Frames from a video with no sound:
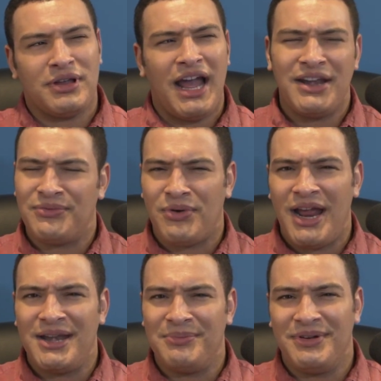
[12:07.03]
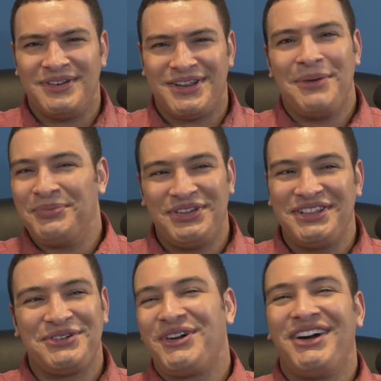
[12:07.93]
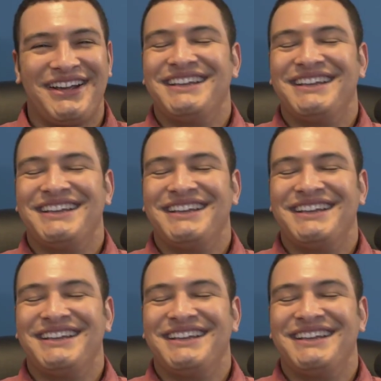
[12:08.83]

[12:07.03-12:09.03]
kind of right but completely wrong.